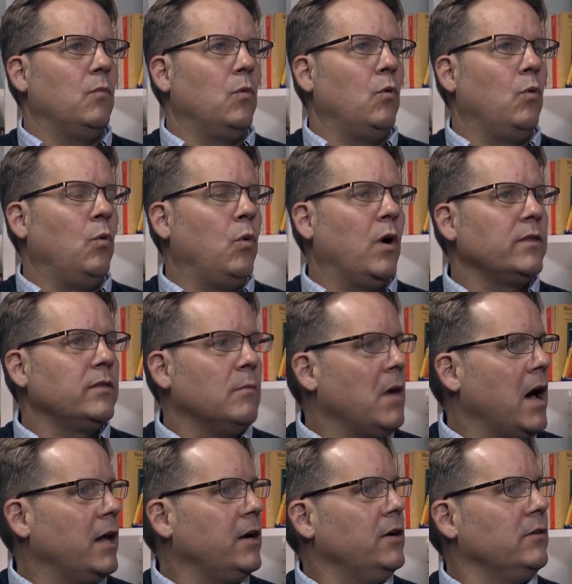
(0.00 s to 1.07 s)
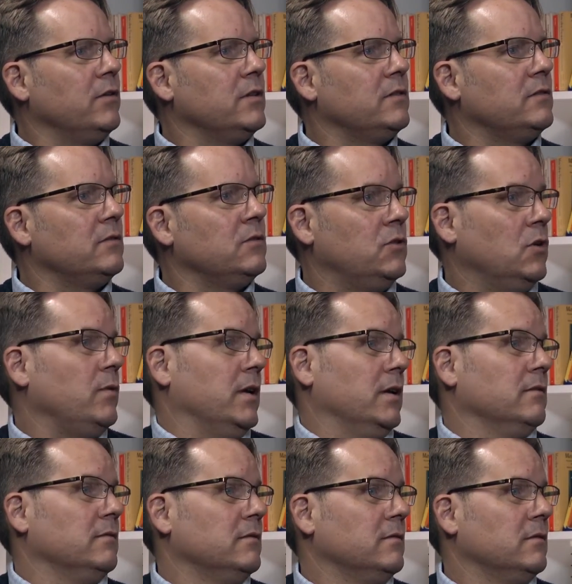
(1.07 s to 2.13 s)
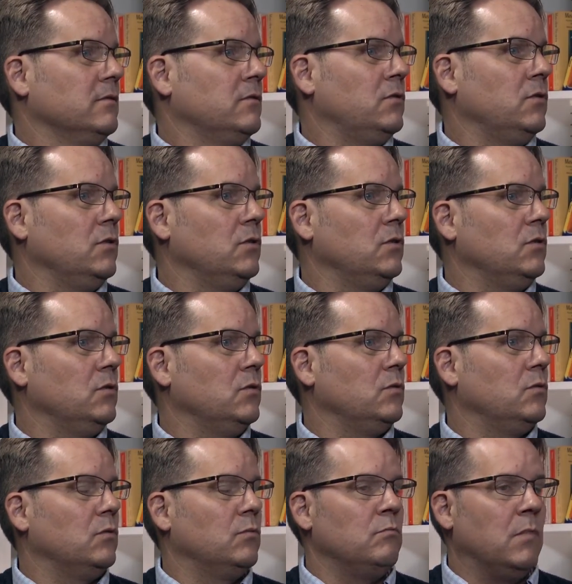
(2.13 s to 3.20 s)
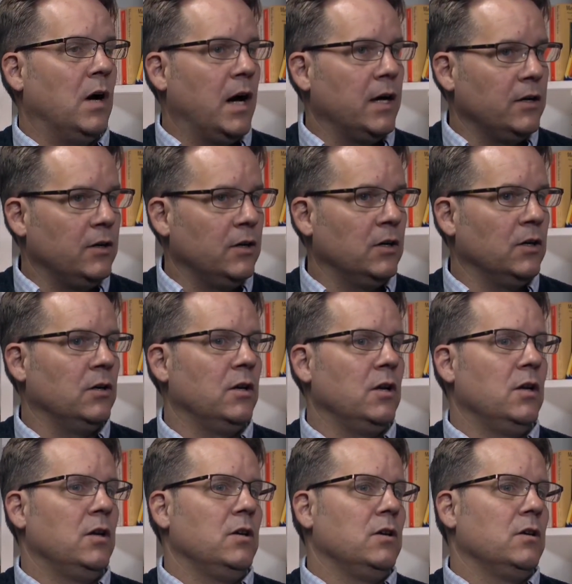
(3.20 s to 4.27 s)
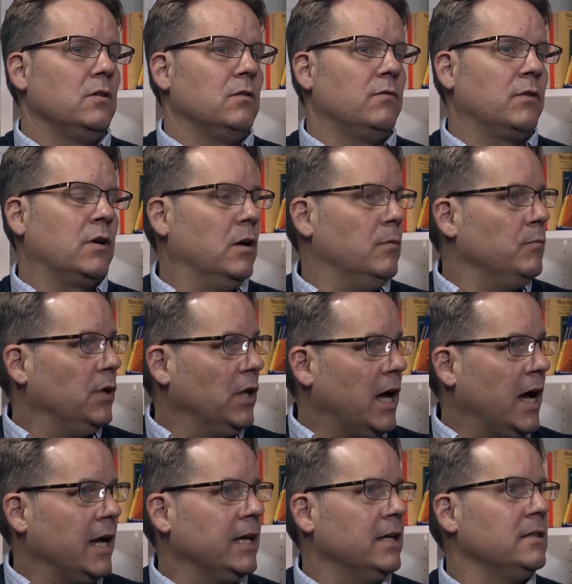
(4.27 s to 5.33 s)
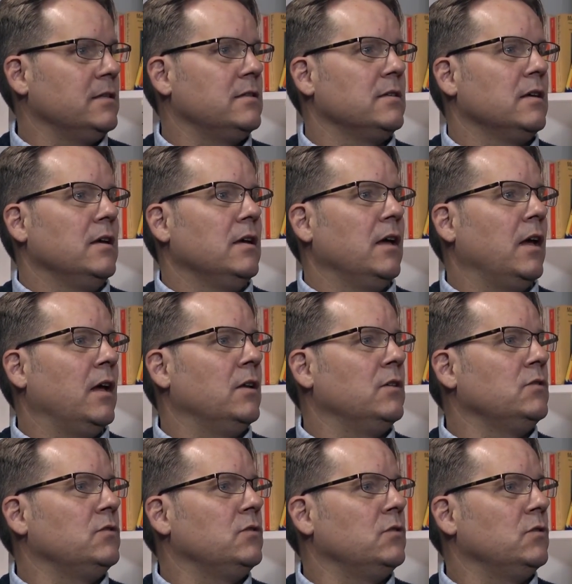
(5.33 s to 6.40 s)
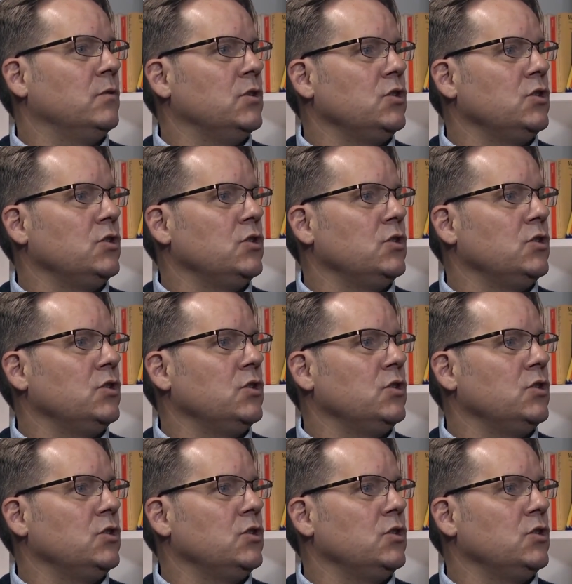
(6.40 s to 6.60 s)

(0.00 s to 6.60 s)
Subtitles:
what the monitor is doing to monitor compliance and to